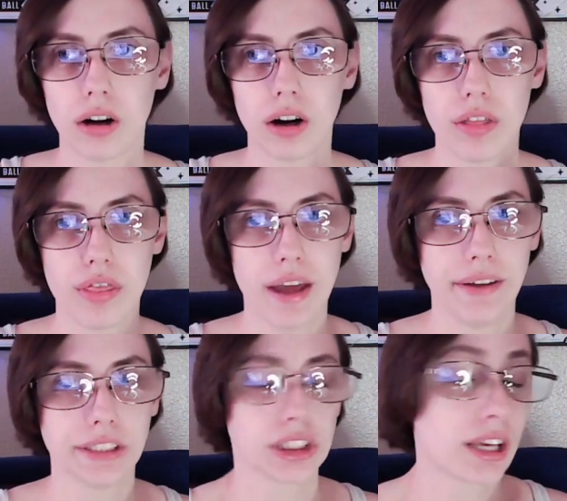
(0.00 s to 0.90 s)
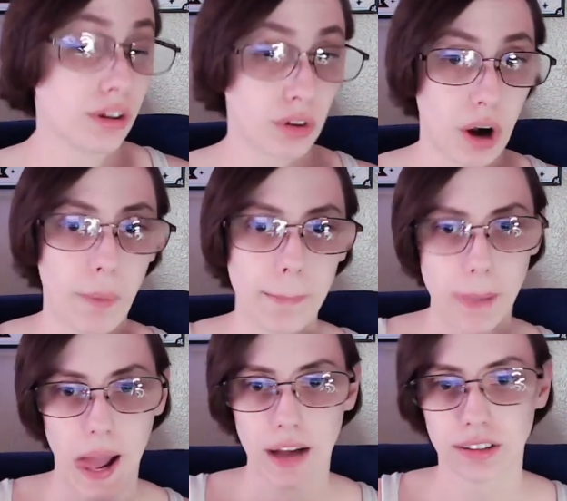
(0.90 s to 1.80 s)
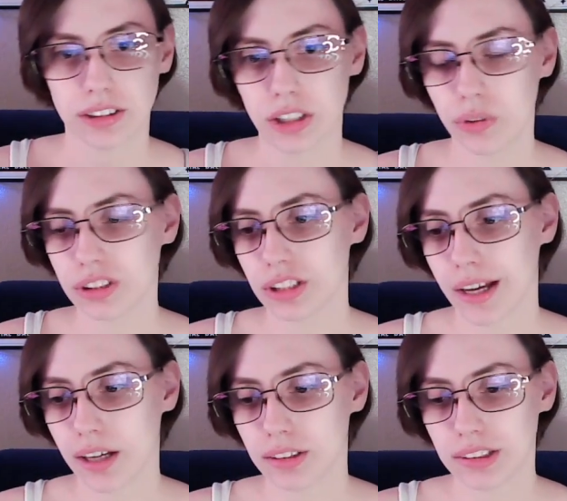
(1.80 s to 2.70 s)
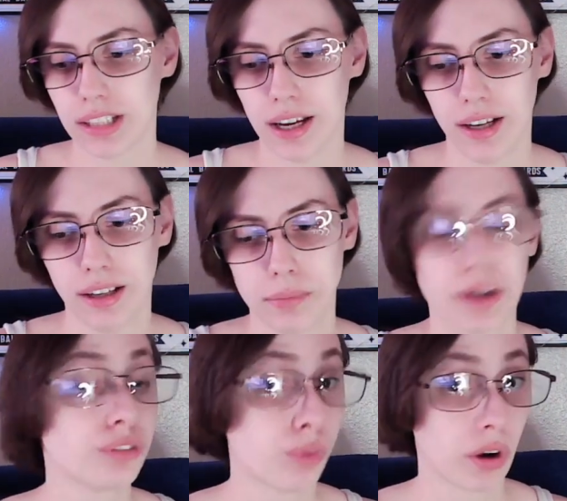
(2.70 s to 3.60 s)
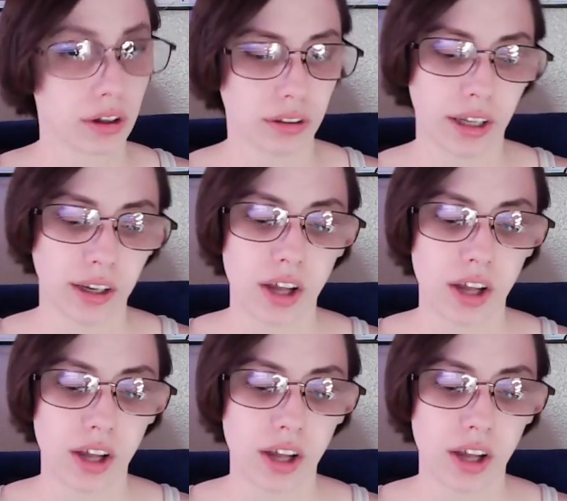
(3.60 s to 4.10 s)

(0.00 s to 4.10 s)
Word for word: they just can grow it back so it's like say metaphorically